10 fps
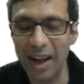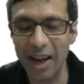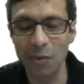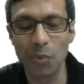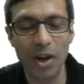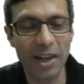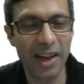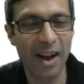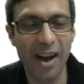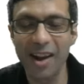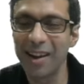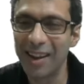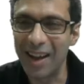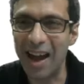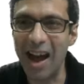and working hard.
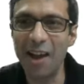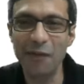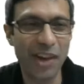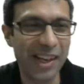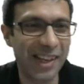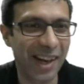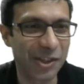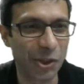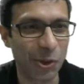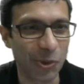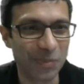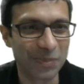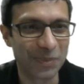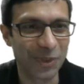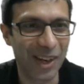I feel young too,
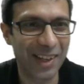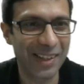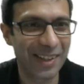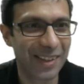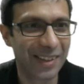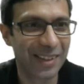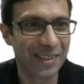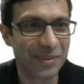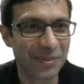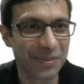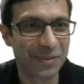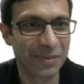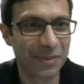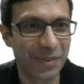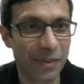right?
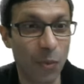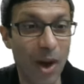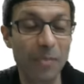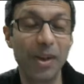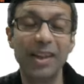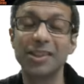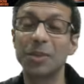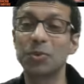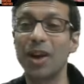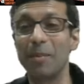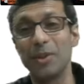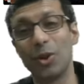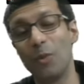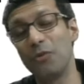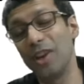one million subscribers,
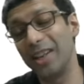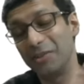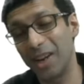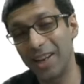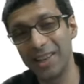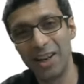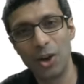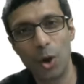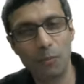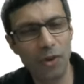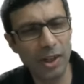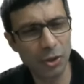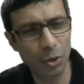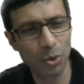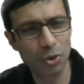hopefully, right? Hopefully
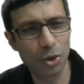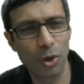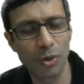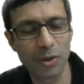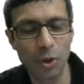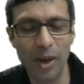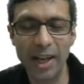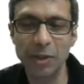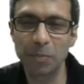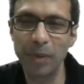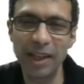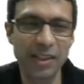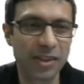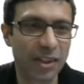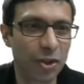soon. So you guys,
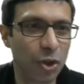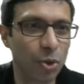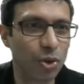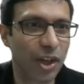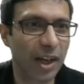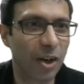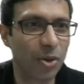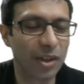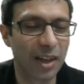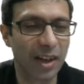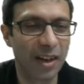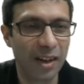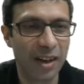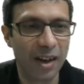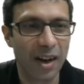please do check out uh,
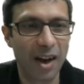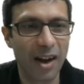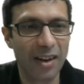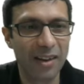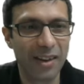our